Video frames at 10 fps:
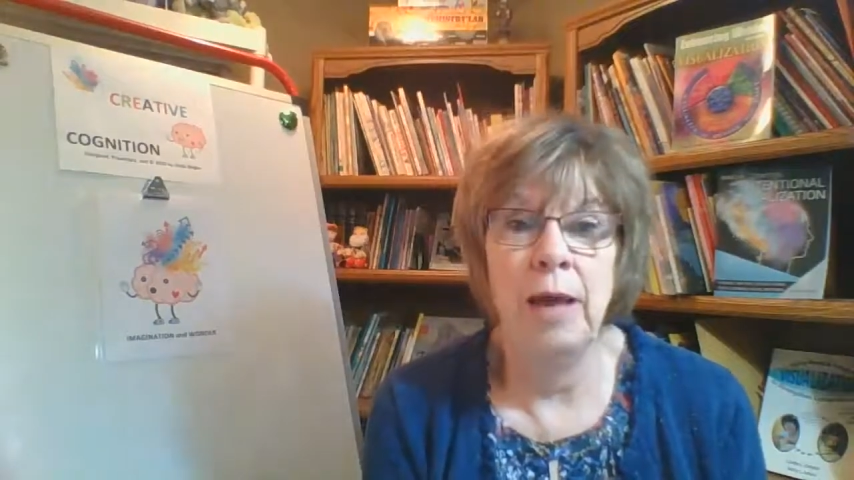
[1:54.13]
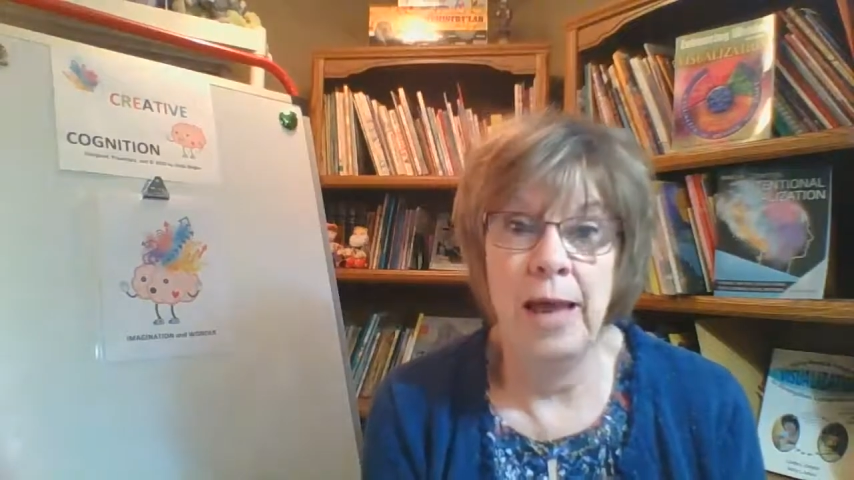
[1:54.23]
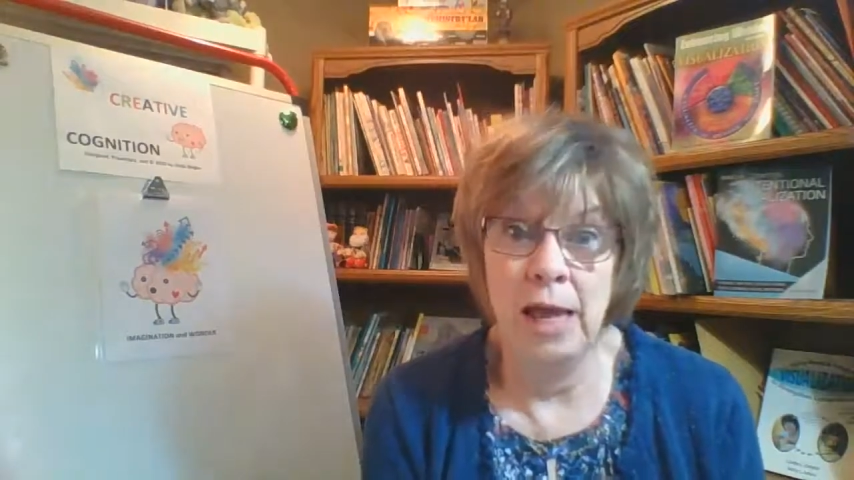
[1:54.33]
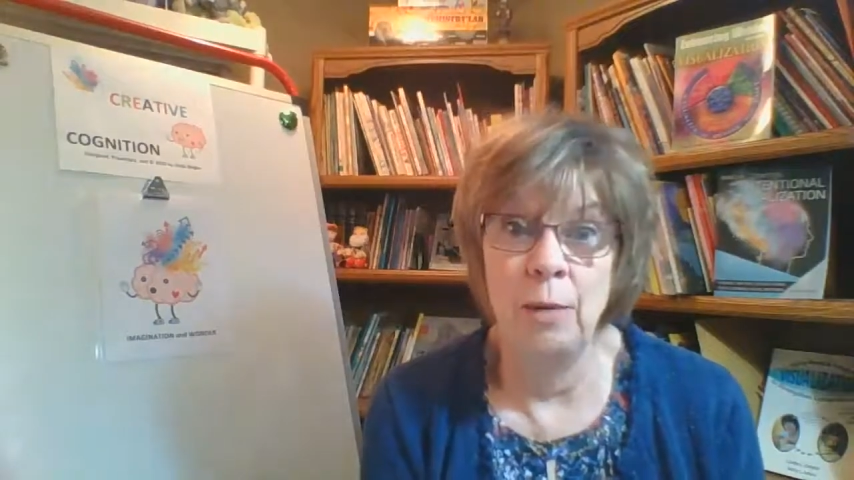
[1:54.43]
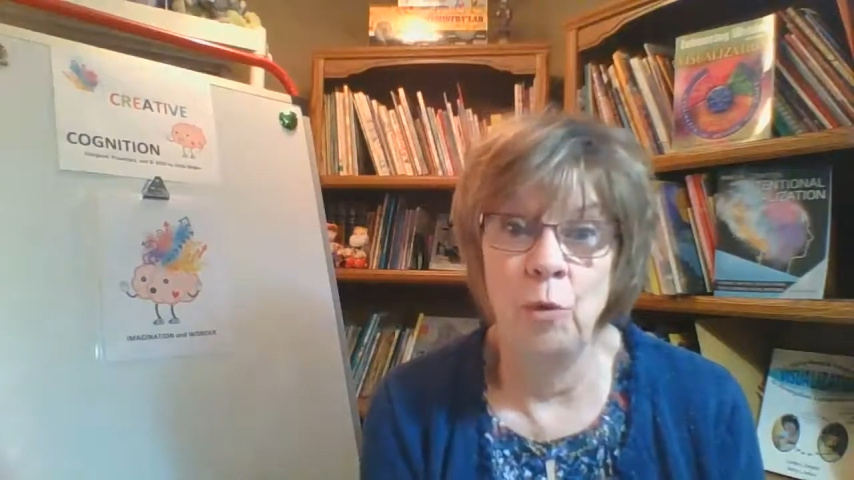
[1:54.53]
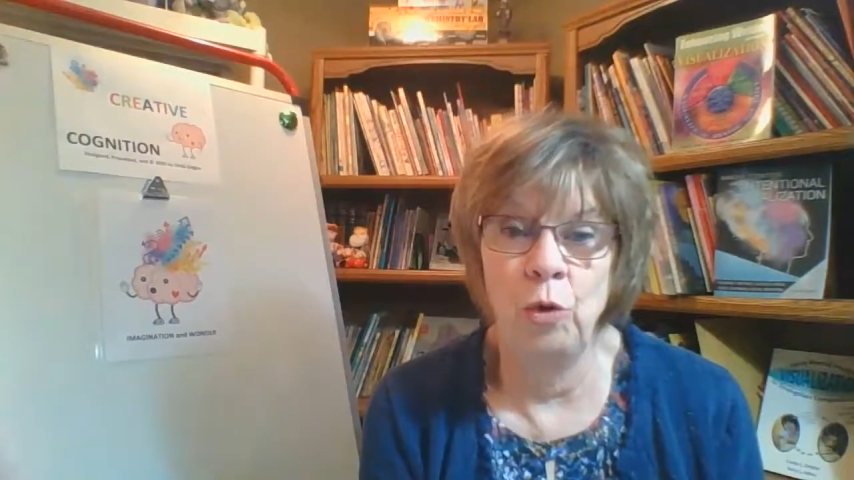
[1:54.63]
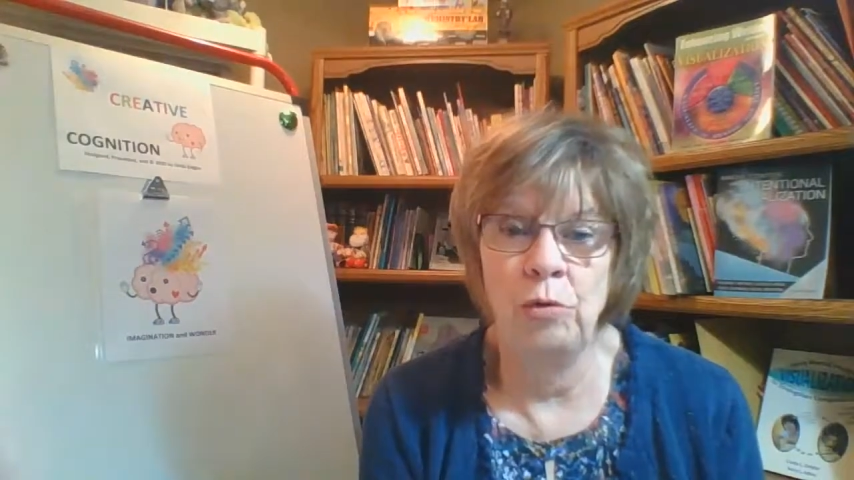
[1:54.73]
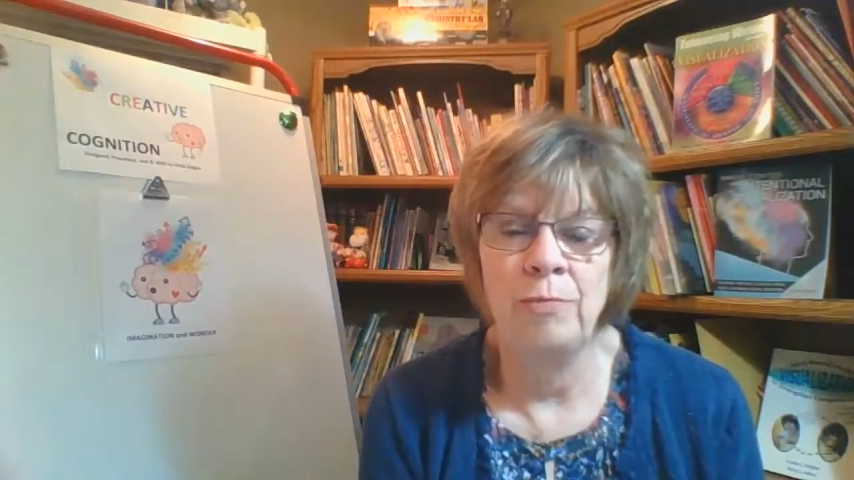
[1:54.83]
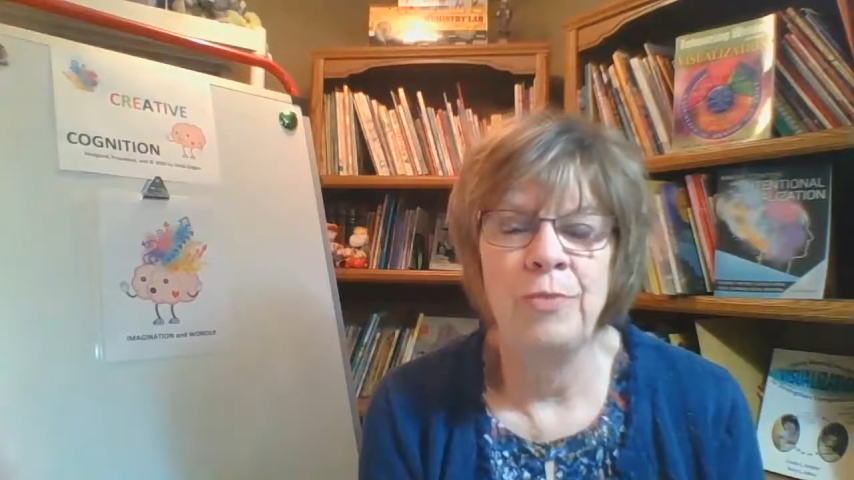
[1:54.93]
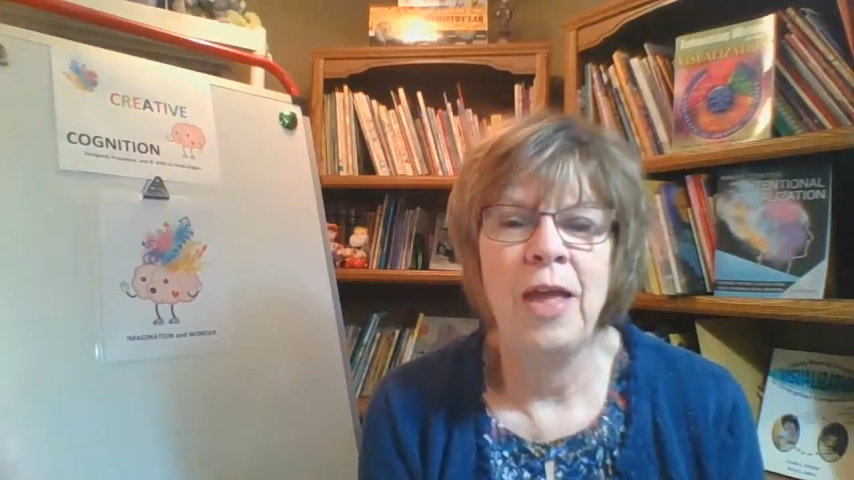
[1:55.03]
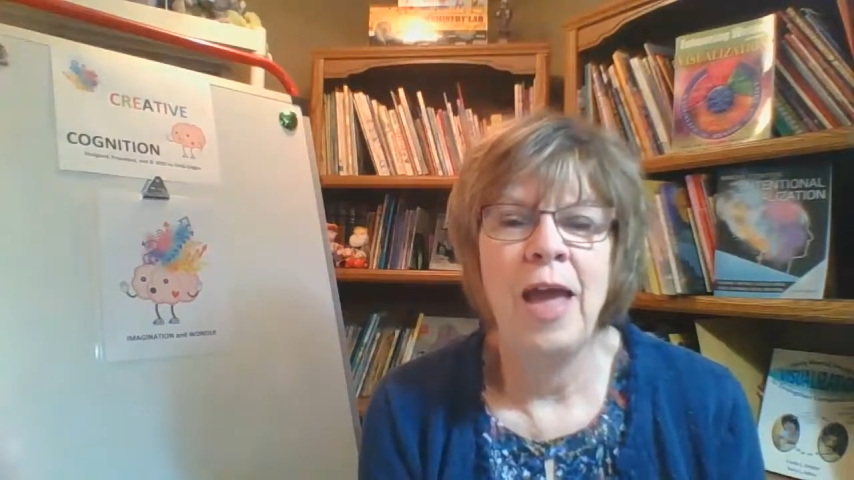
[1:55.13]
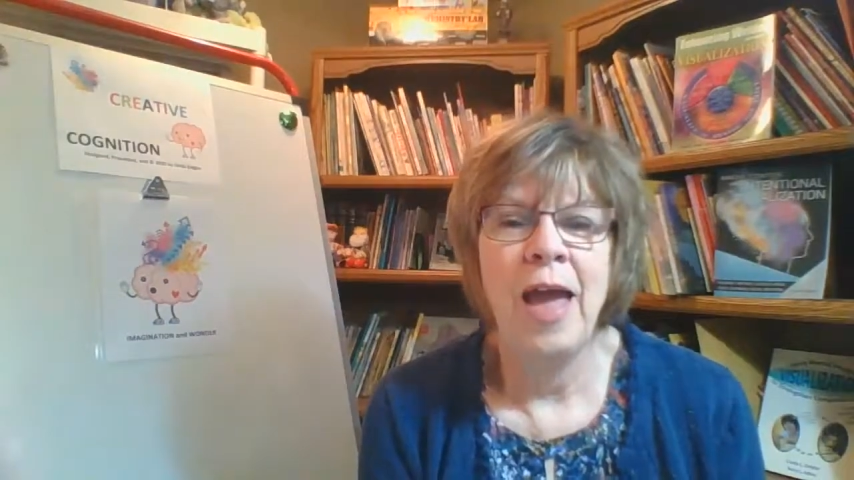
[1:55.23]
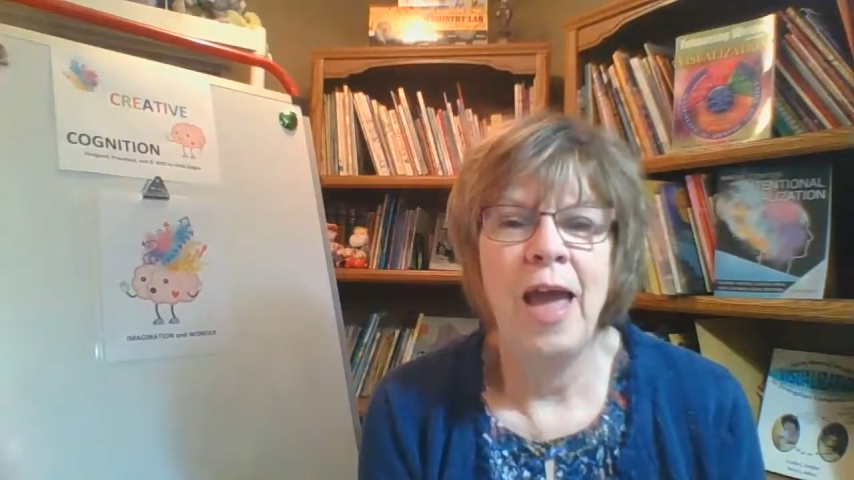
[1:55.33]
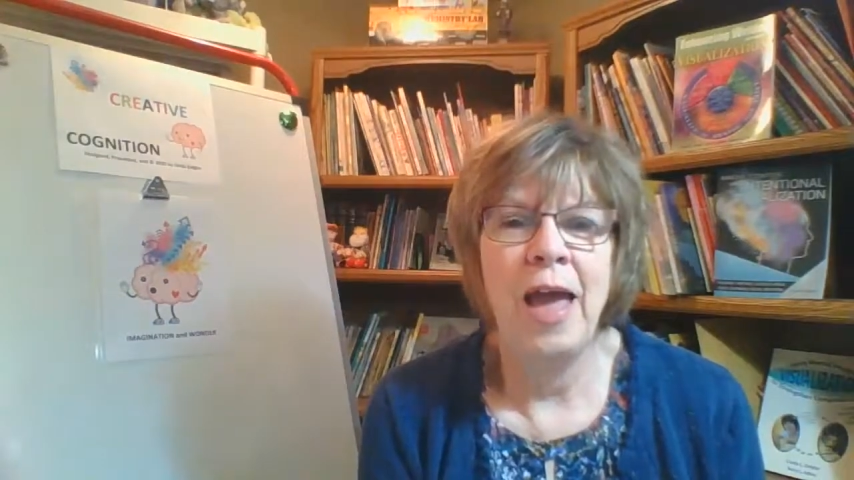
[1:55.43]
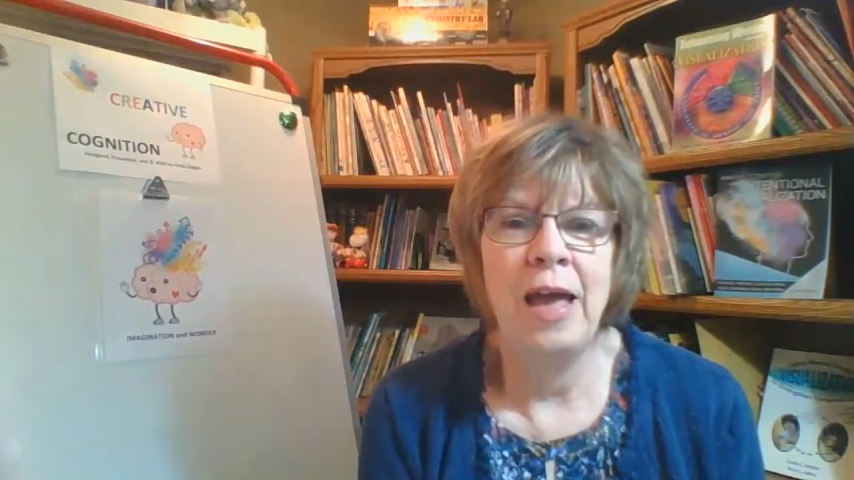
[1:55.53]
animal
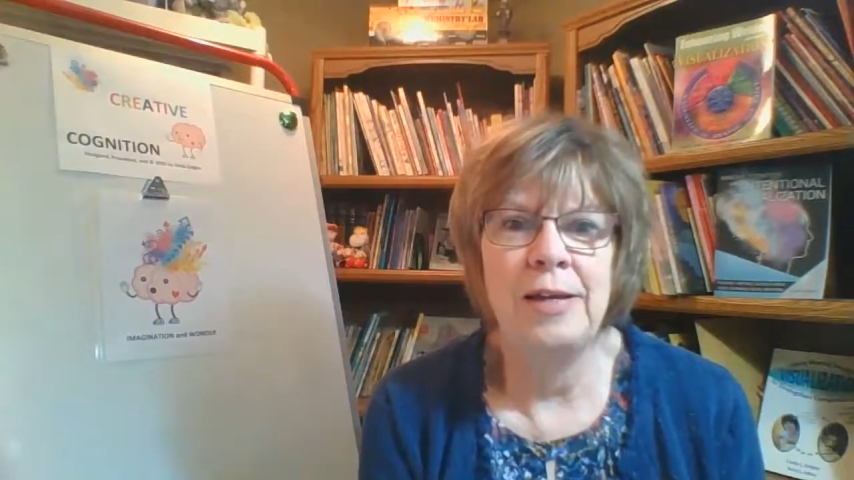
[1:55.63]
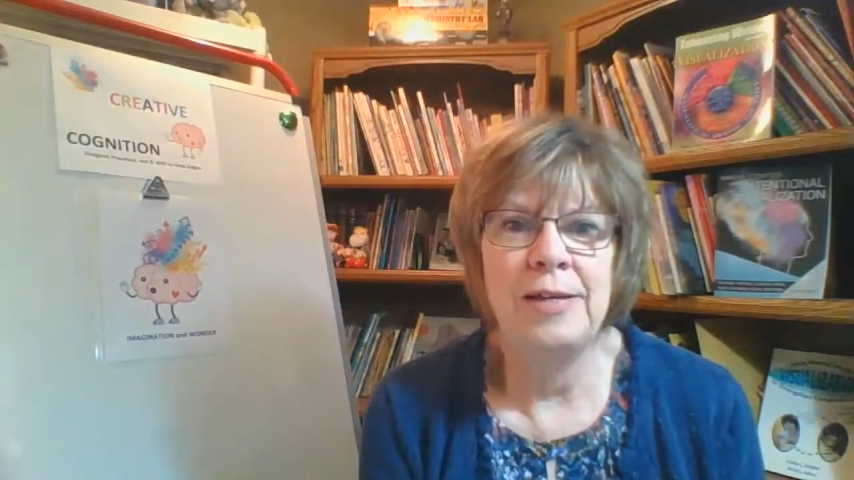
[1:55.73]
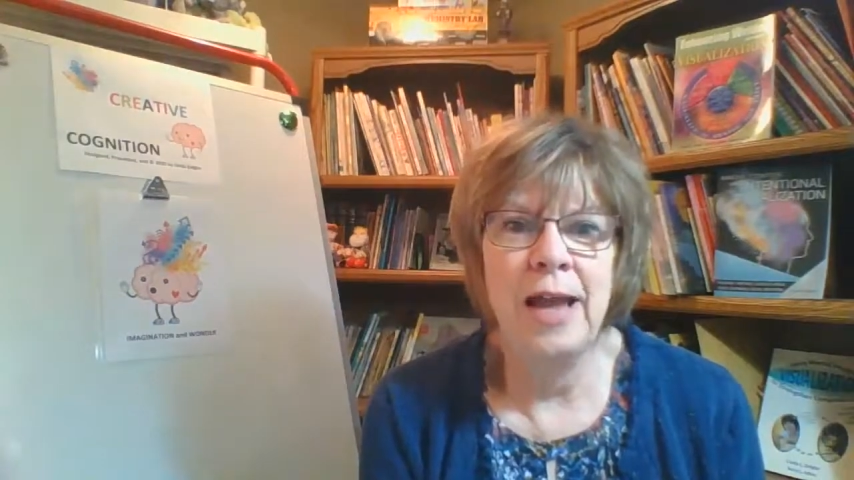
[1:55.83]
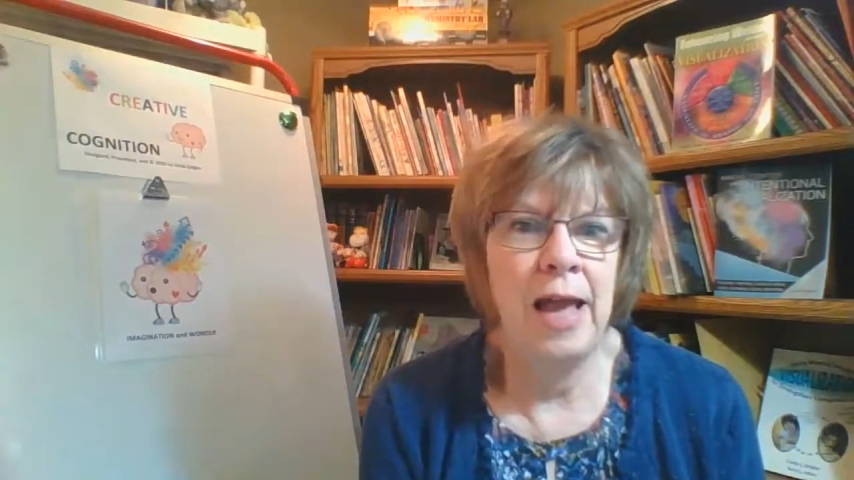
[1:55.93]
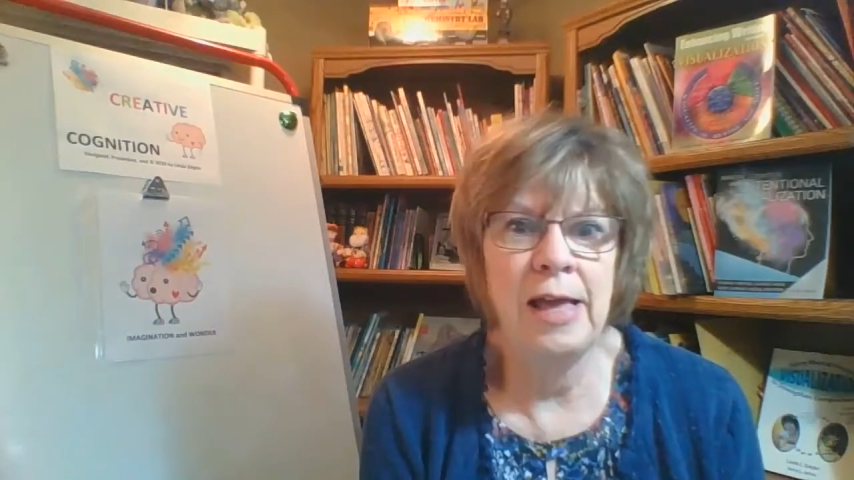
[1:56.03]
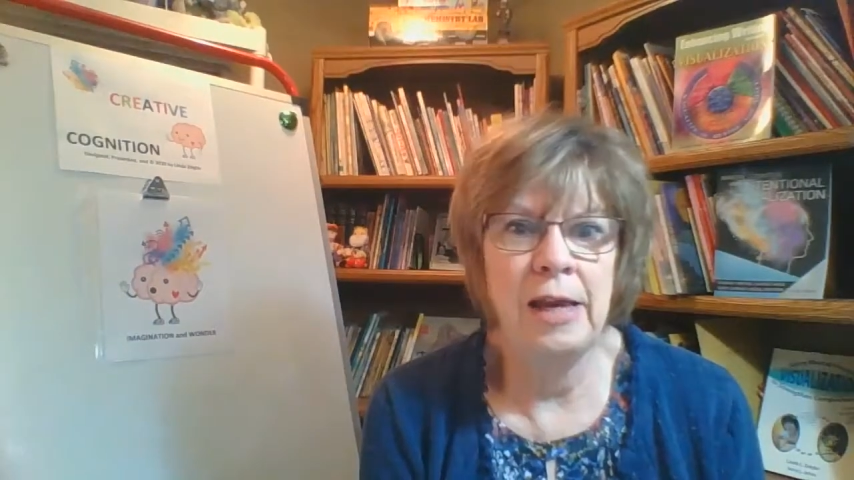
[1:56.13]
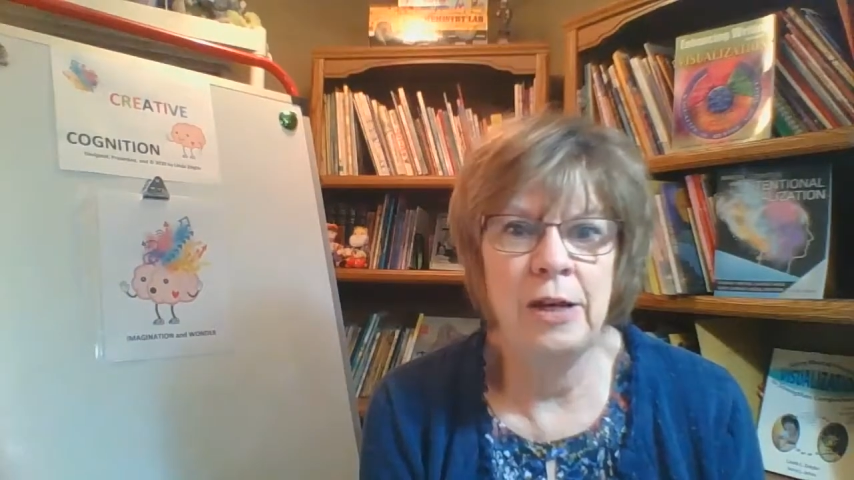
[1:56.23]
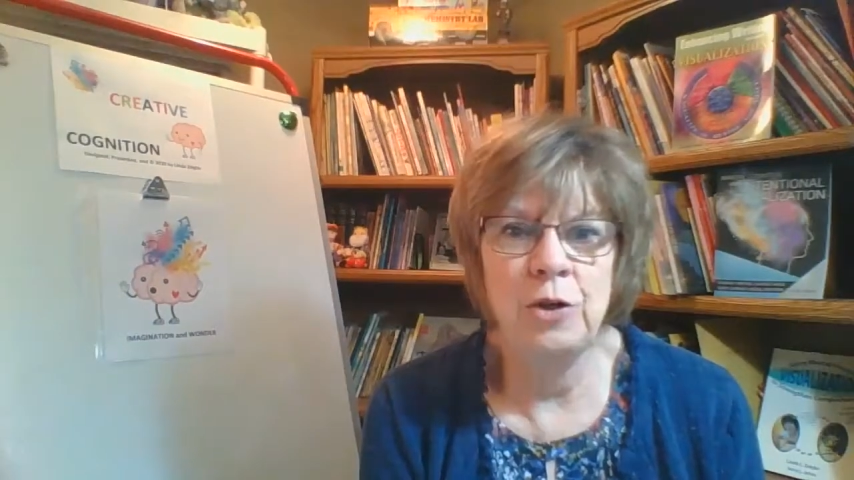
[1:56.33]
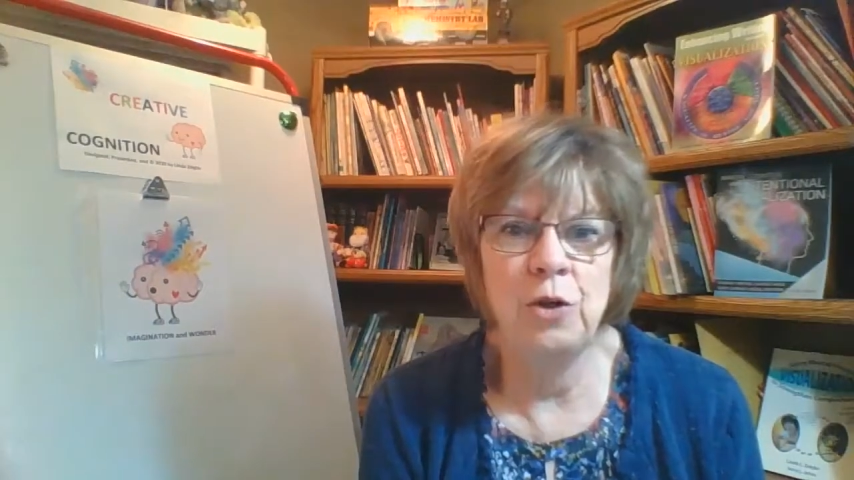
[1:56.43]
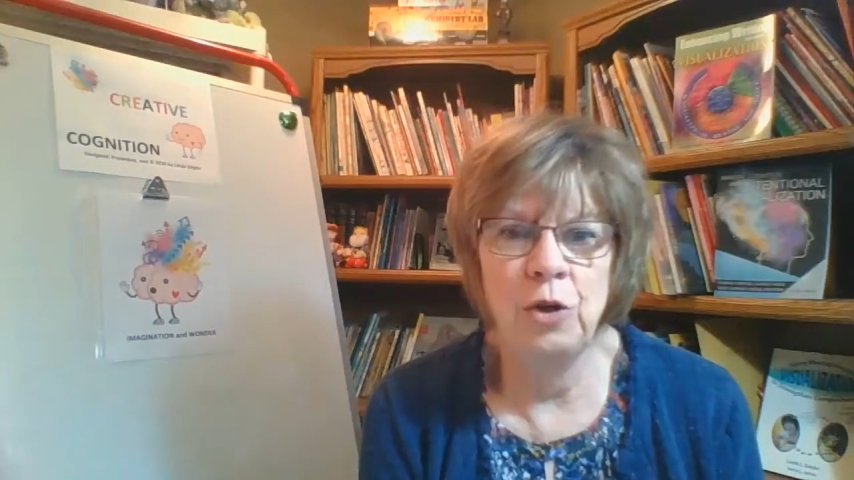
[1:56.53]
and take it into